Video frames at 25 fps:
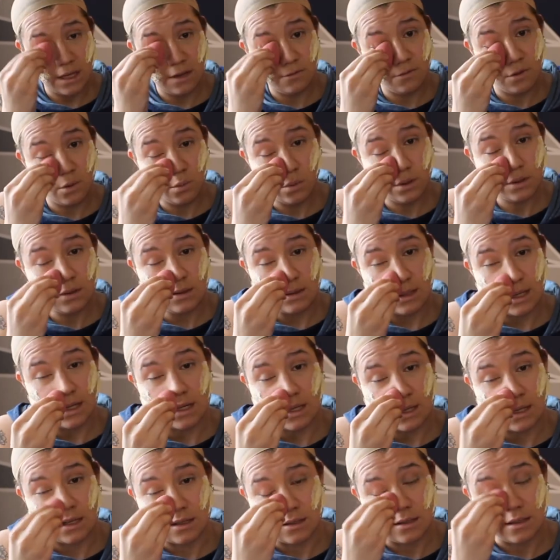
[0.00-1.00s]
If you want
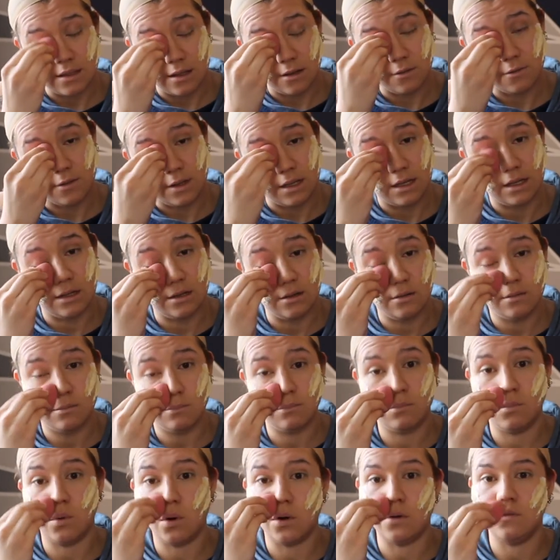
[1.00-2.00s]
that kind of stuff and
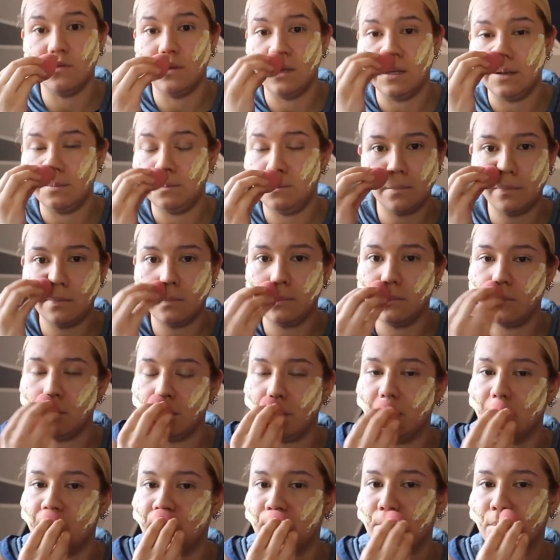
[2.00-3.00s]
more of the
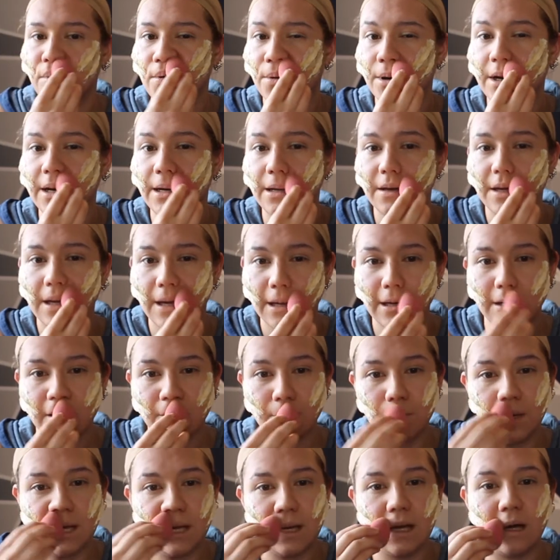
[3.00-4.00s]
pretty kind of
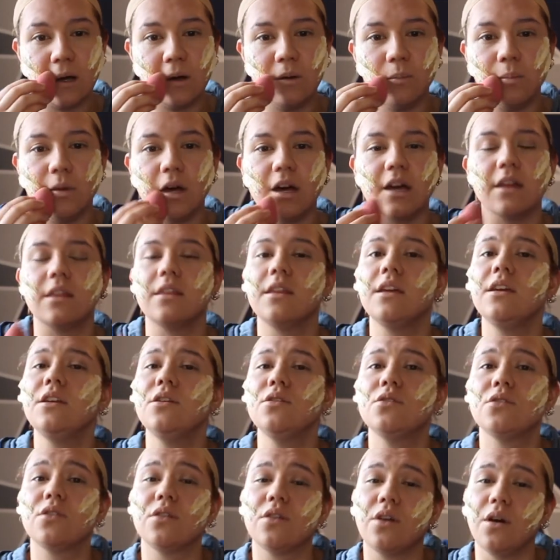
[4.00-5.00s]
makeup, I think
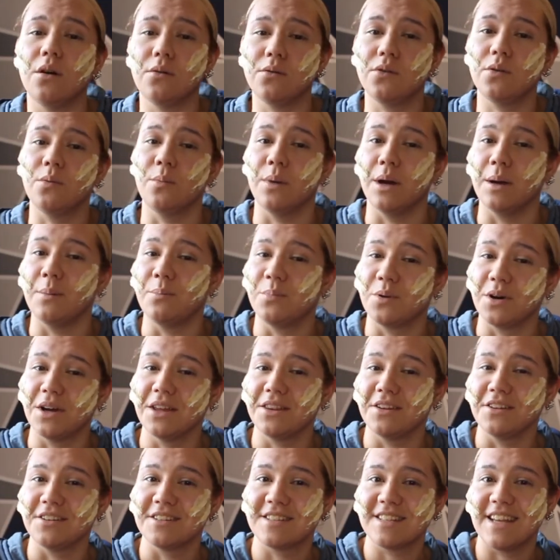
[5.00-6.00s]
you should go to my
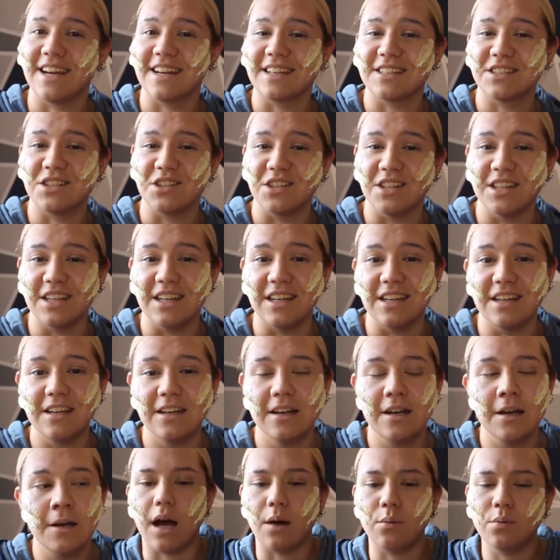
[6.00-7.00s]
brother's actually.
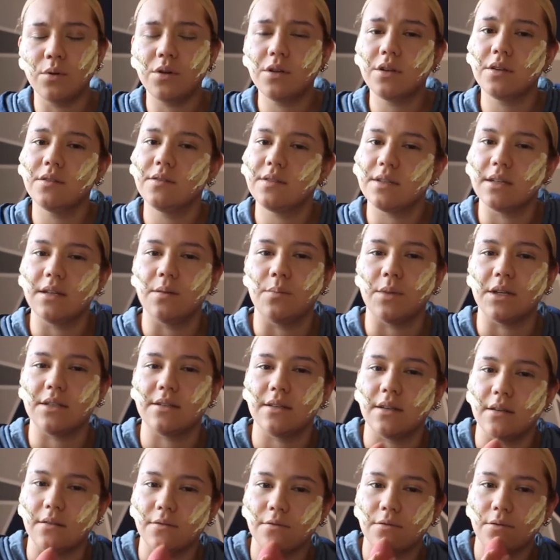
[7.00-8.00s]
I would consider
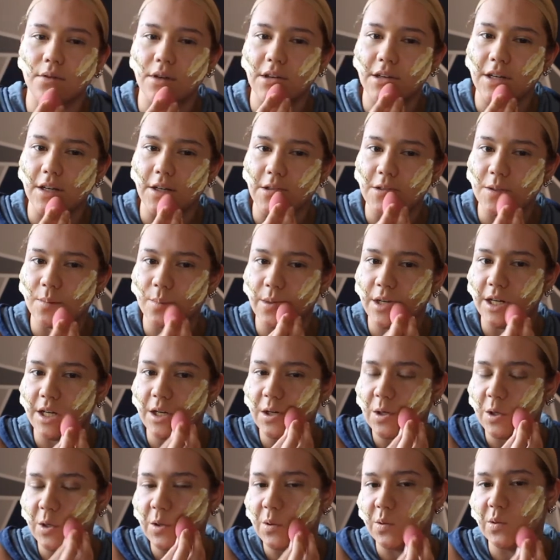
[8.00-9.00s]
myself a
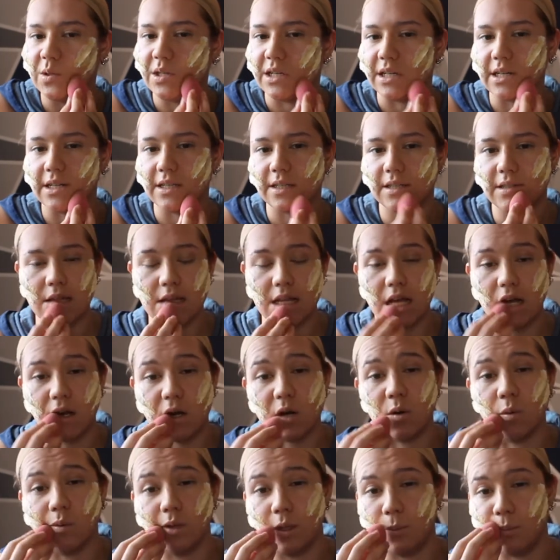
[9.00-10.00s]
cosplayer who does not
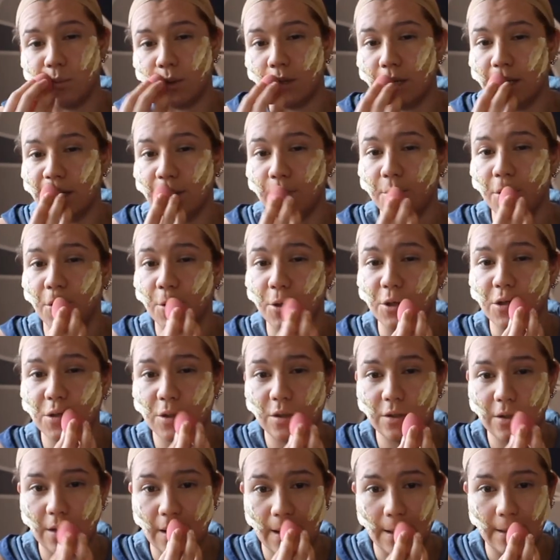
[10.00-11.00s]
only pretty
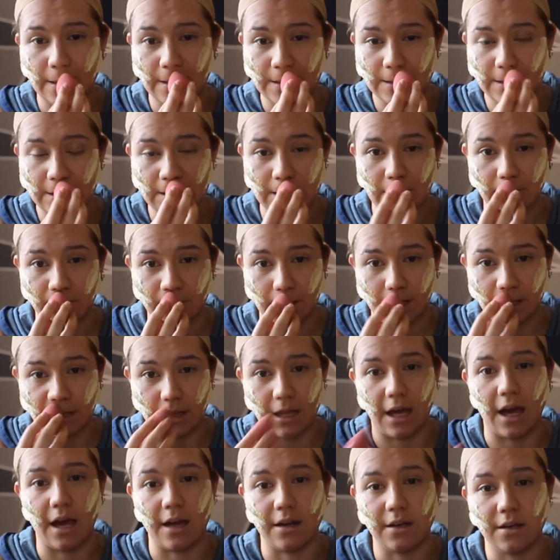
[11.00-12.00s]
boys and stuff like
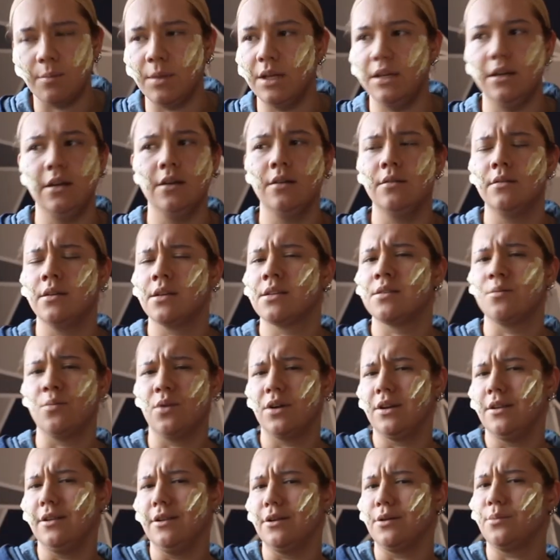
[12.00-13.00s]
that. I mean, who doesn't
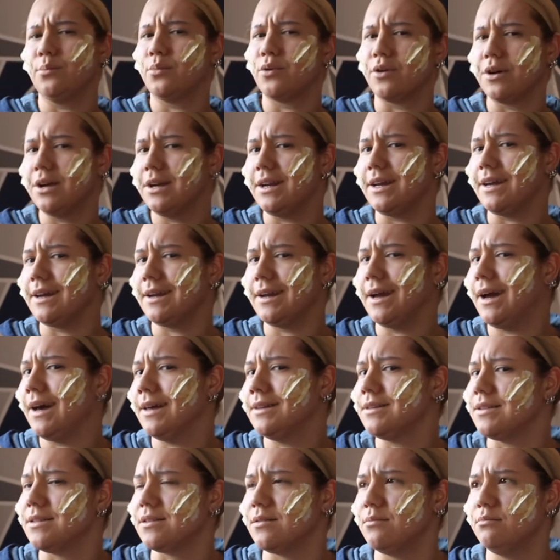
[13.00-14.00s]
want to look pretty and
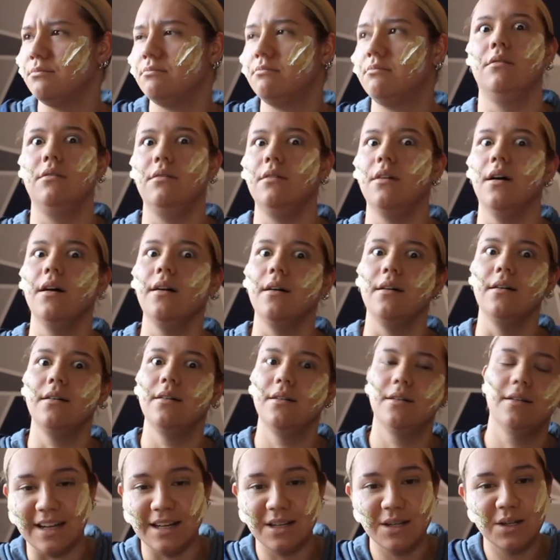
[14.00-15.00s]
handsome? Duh.
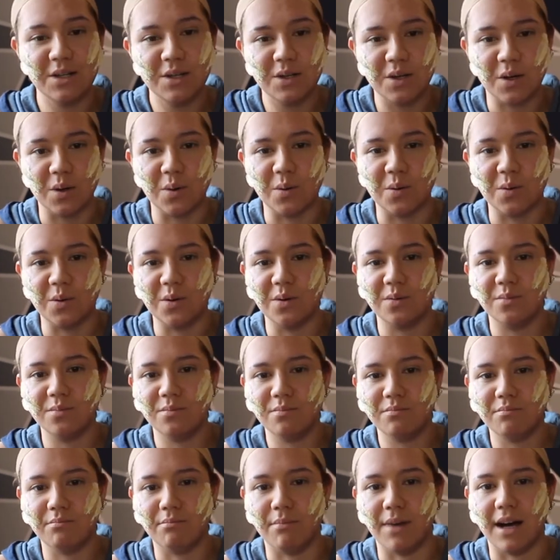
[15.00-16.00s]
I don't
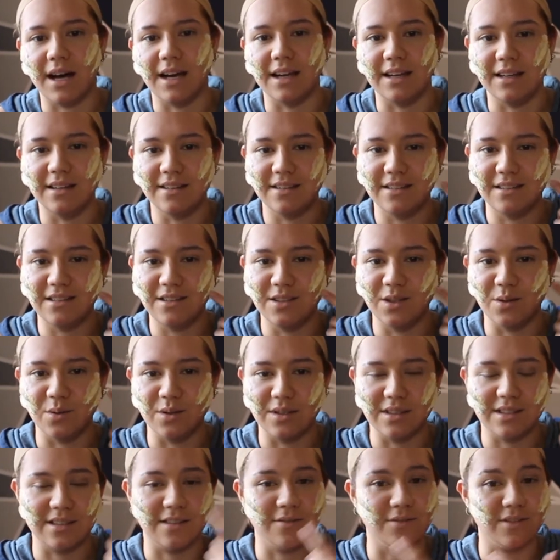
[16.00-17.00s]
mind
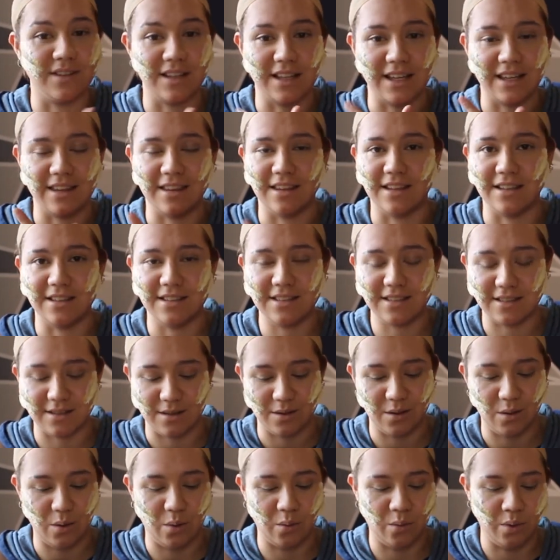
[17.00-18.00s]
doing something like this,
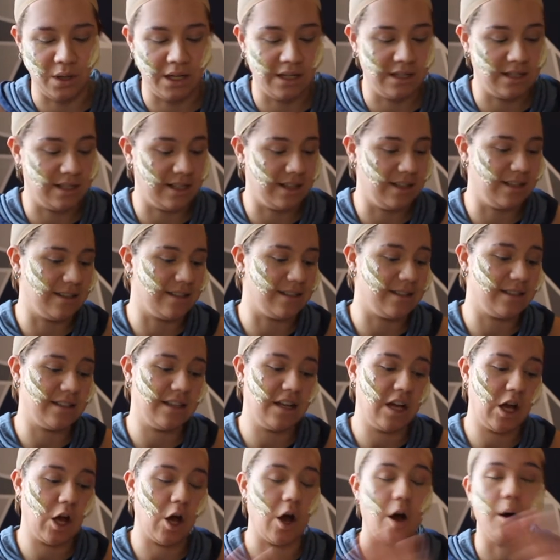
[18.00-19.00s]
which is
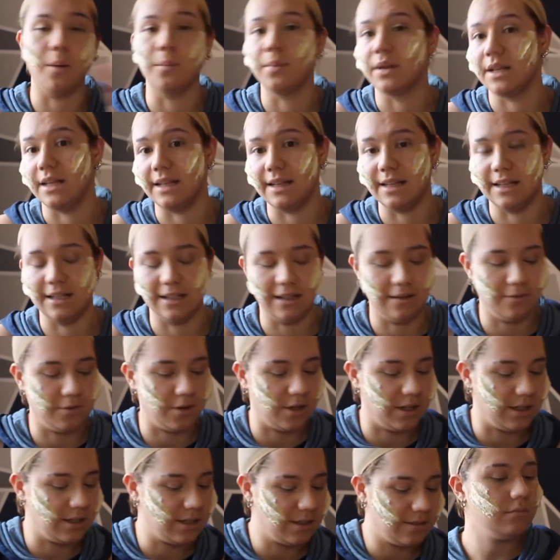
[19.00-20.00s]
completely
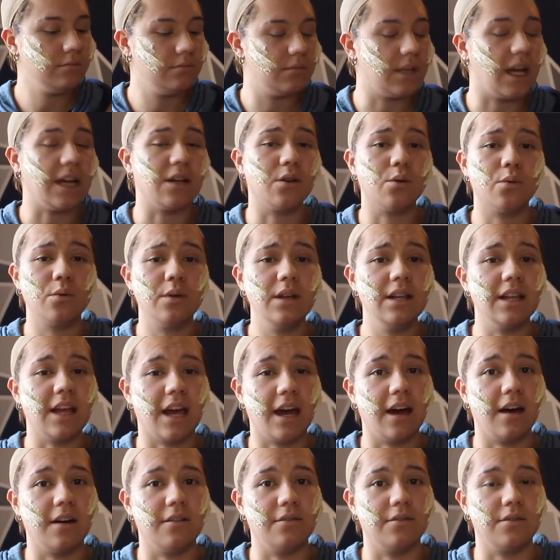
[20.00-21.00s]
different. I don't really
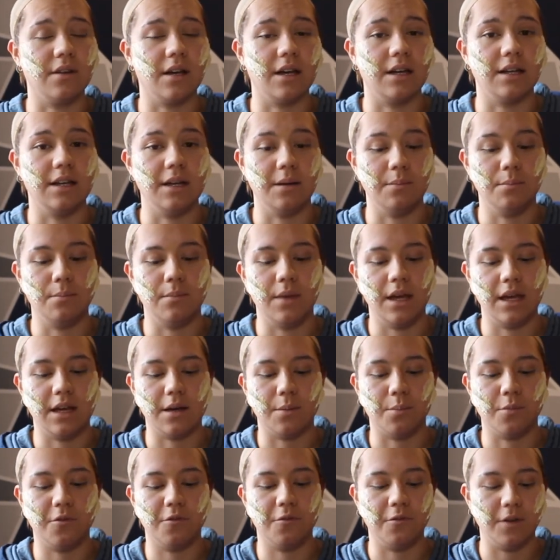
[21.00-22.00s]
have any
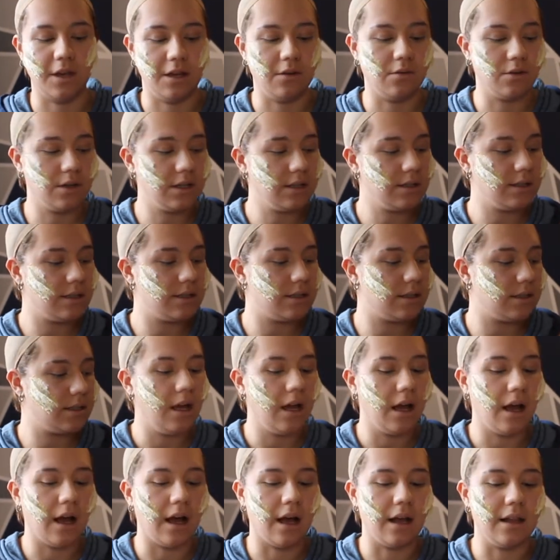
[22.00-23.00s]
makeup favorites.
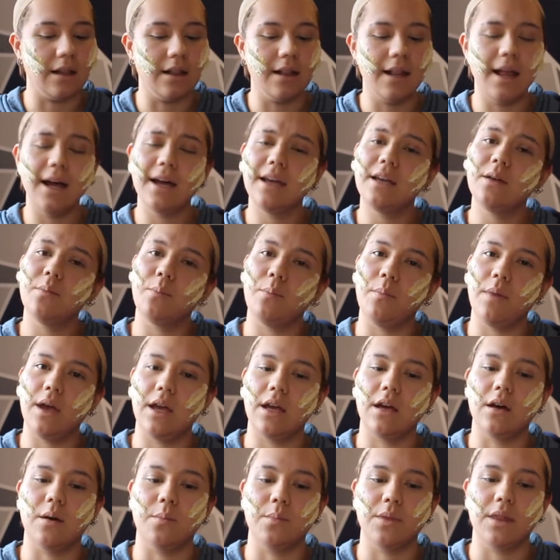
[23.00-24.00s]
I like
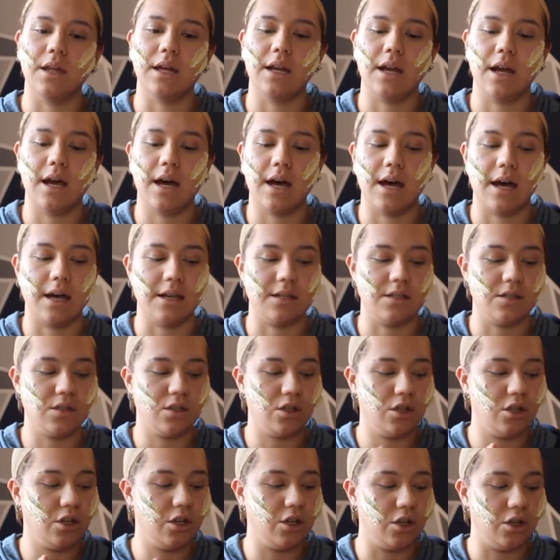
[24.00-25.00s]
makeup that has
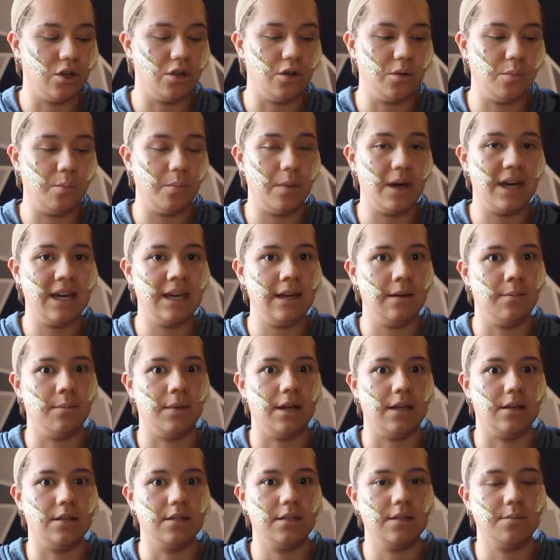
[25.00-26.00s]
good
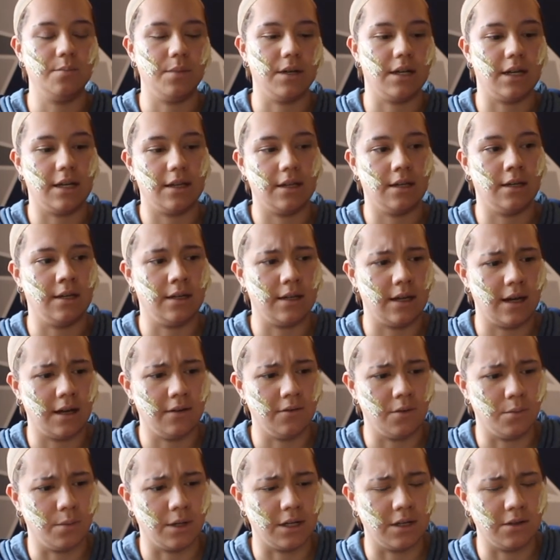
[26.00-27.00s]
pigment, but I think
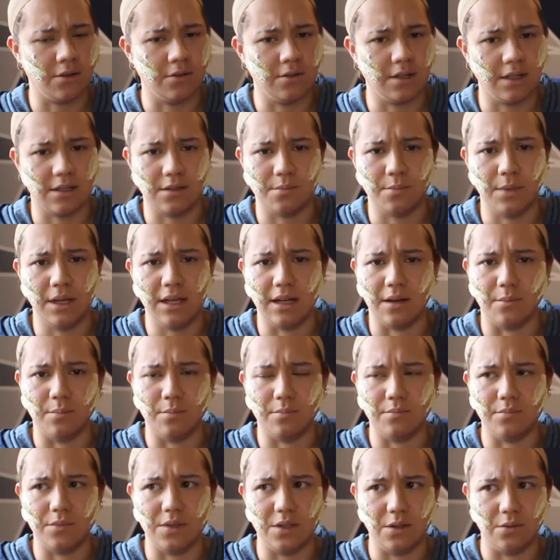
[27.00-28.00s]
everybody who does makeup
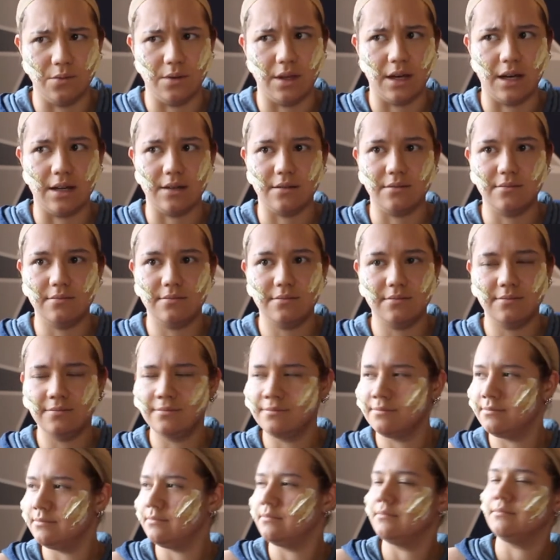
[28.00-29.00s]
do that.
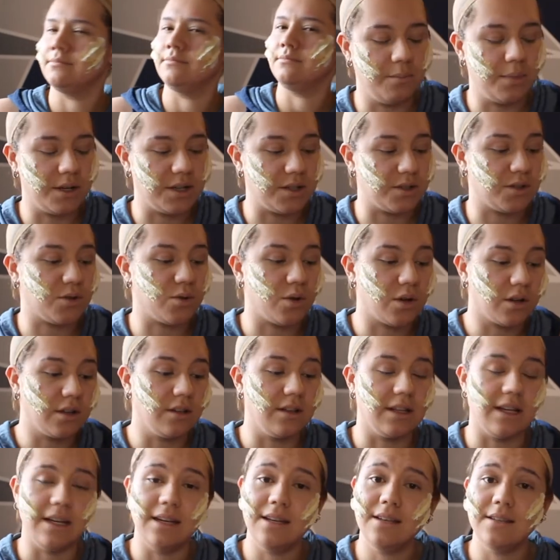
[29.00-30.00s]
But the
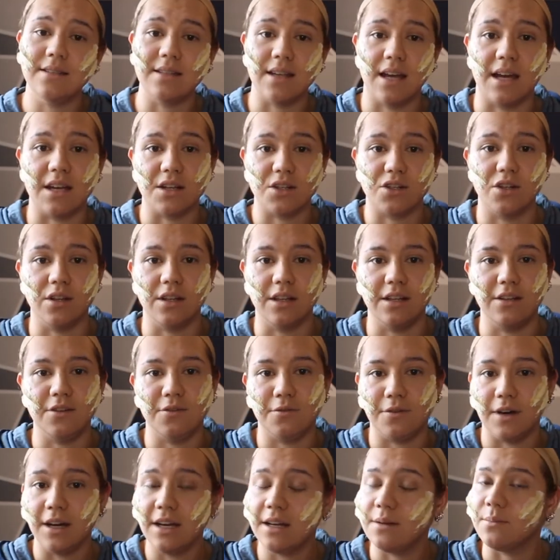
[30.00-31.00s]
struggle is actually to
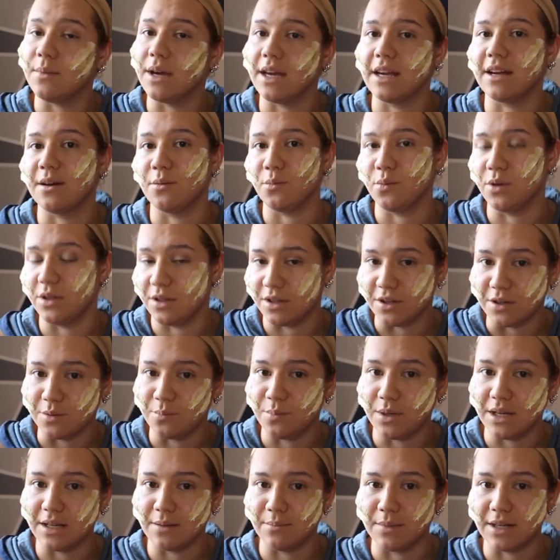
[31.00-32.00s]
find makeup with good
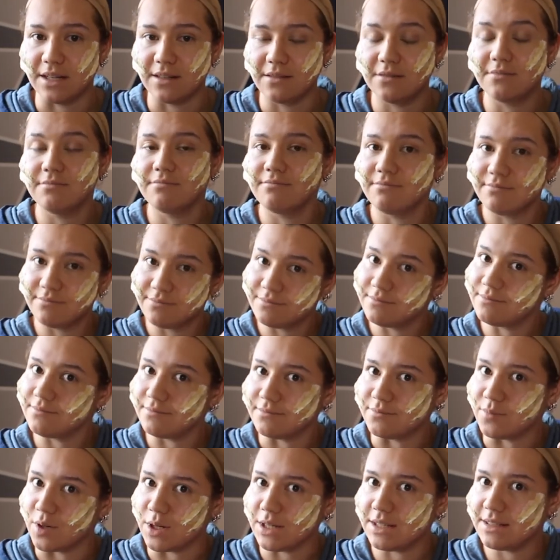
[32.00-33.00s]
pigment,
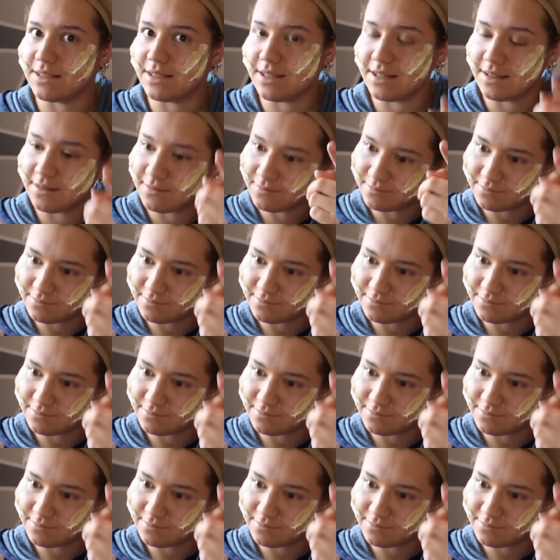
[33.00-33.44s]
right?